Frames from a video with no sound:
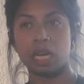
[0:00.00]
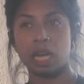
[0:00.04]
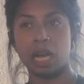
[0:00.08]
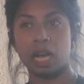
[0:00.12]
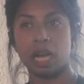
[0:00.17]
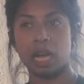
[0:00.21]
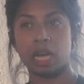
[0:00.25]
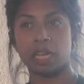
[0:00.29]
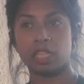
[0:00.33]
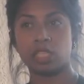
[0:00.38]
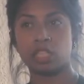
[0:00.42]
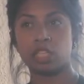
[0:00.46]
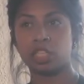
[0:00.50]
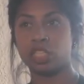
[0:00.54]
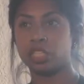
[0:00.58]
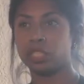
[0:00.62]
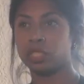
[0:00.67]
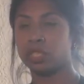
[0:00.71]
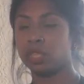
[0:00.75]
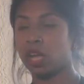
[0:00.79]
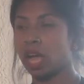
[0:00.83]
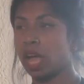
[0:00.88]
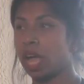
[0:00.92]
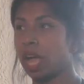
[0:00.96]
I
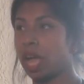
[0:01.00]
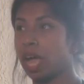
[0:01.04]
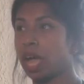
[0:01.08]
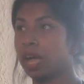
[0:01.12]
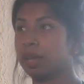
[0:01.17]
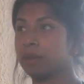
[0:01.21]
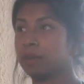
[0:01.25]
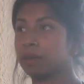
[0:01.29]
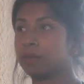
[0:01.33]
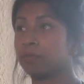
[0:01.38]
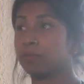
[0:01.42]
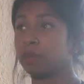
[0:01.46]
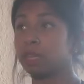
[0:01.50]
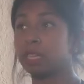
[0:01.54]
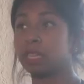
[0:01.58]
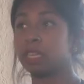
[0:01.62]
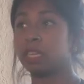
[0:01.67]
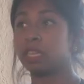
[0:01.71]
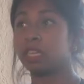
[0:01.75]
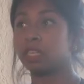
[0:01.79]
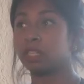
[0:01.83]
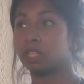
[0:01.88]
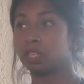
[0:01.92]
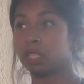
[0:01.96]

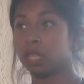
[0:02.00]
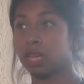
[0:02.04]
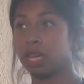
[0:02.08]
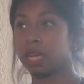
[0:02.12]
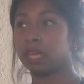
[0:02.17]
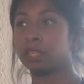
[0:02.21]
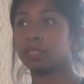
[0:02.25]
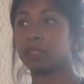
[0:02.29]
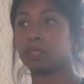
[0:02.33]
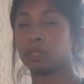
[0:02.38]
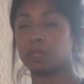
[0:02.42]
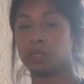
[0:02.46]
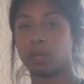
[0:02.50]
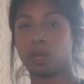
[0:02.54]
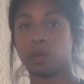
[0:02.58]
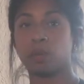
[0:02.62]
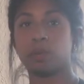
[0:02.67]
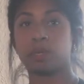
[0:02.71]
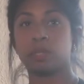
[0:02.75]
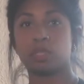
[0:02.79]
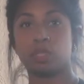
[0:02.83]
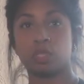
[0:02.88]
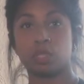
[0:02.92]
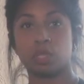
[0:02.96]
really like to
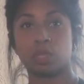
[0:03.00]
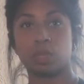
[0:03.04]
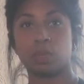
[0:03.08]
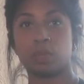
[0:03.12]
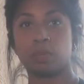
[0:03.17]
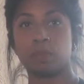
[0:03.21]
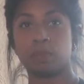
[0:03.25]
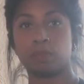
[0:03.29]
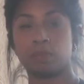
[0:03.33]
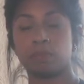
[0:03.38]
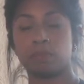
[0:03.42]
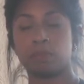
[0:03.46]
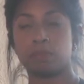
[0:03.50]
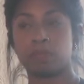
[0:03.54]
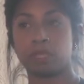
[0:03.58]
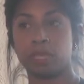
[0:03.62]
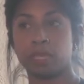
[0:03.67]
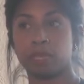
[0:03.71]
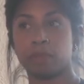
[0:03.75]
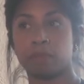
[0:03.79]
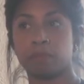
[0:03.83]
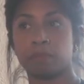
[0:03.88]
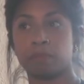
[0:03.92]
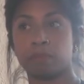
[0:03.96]
go and enjoy
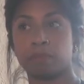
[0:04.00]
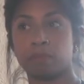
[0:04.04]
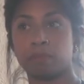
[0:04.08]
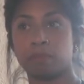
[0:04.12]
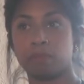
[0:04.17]
seeing